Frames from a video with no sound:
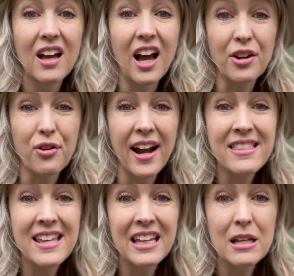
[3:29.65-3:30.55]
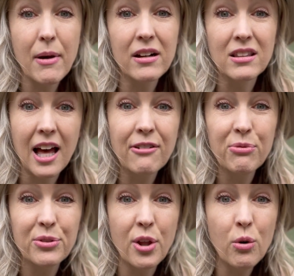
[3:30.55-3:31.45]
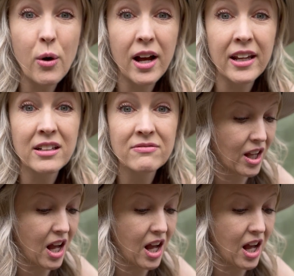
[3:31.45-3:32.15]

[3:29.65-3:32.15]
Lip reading: I cried thinking about a life with no wine.